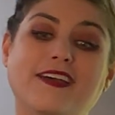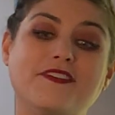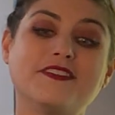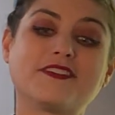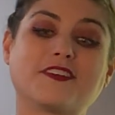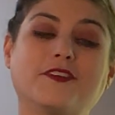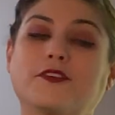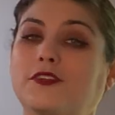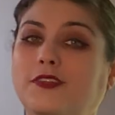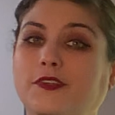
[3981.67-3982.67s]
Uh, this
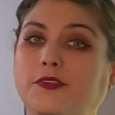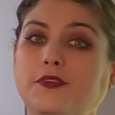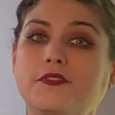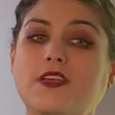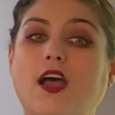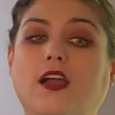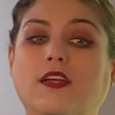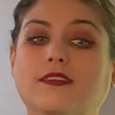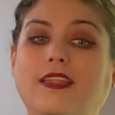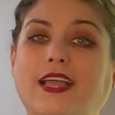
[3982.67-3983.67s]
concludes
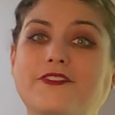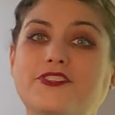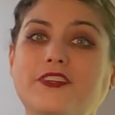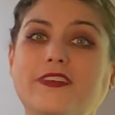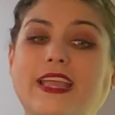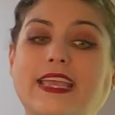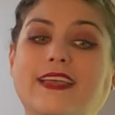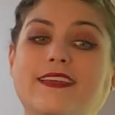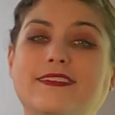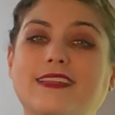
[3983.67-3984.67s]
our lecture
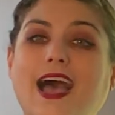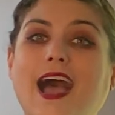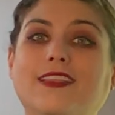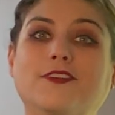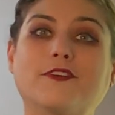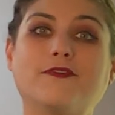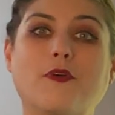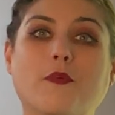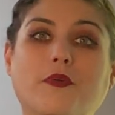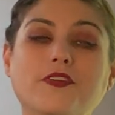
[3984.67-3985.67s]
and I look
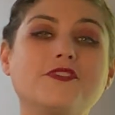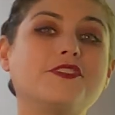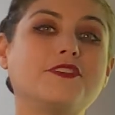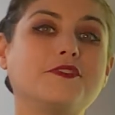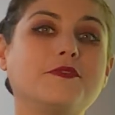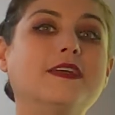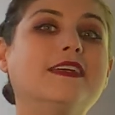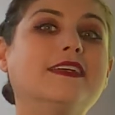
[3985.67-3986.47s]
forward to